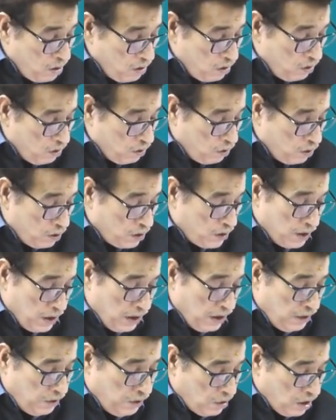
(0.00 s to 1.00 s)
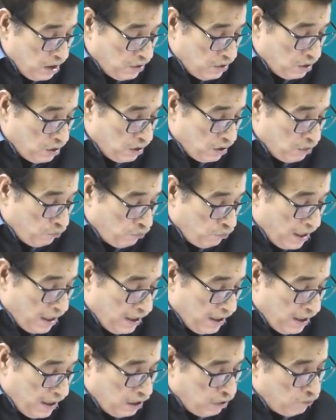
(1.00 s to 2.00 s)
Goods in transit. Why
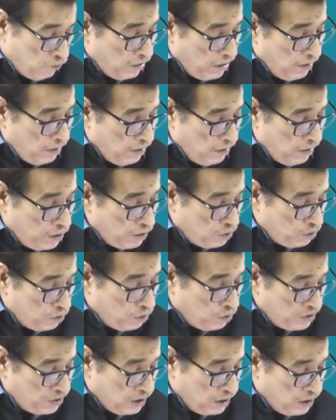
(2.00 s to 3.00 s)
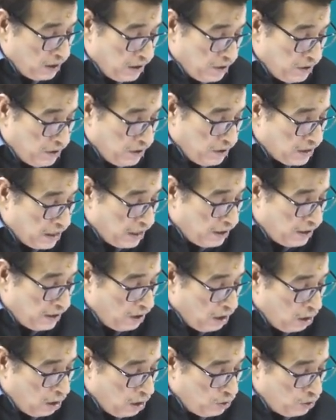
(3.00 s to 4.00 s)
it will appear towards the credit side?
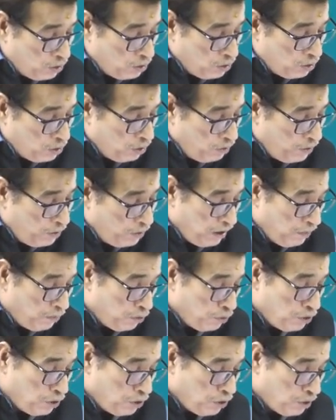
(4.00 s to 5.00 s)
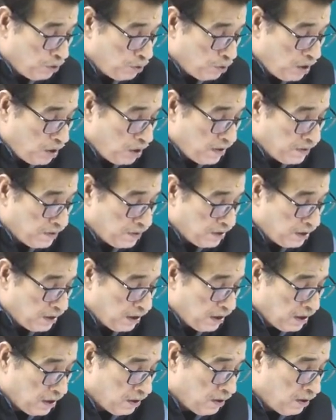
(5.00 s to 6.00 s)
Now you should be in a position to answer
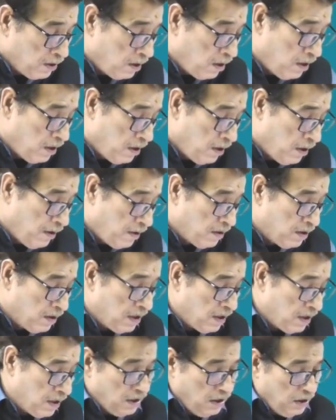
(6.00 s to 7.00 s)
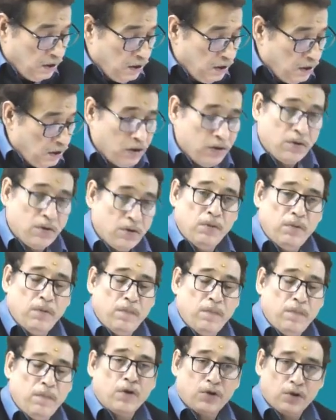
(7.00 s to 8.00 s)
that. Correct? In order to
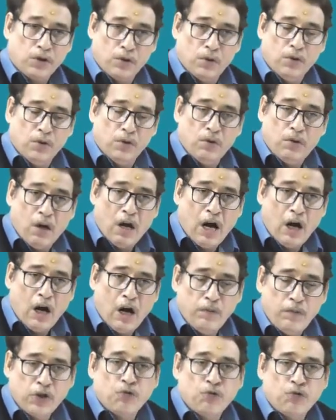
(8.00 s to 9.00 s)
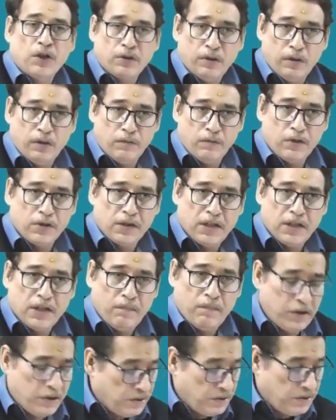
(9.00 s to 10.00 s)
show how much worth of goods have
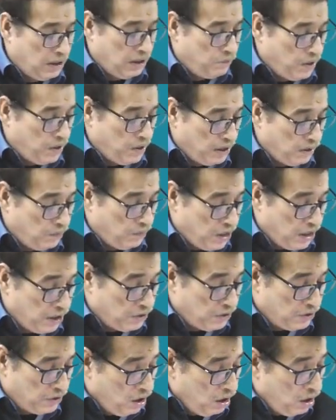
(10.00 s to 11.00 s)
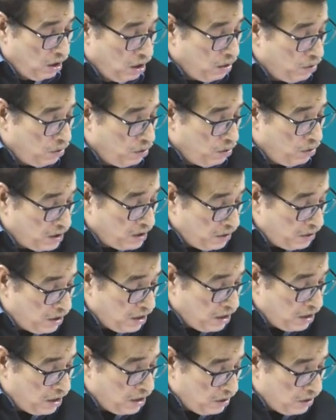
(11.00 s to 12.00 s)
been received by the branch. Goods in
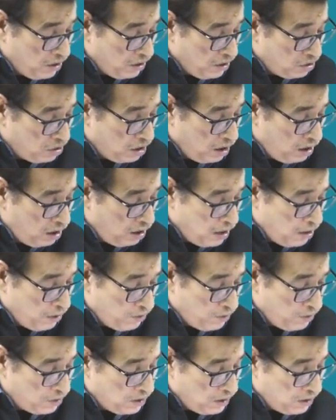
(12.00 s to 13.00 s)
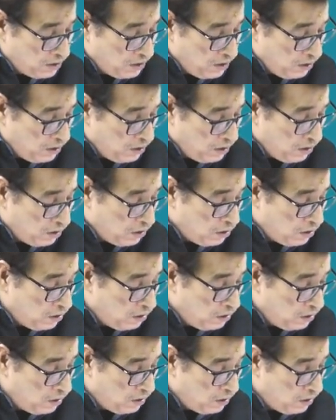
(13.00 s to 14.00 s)
transit is 3,600.
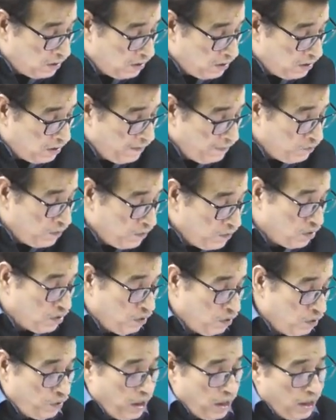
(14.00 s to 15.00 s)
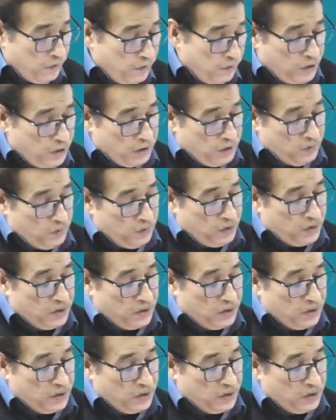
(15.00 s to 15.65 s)
So we have written goods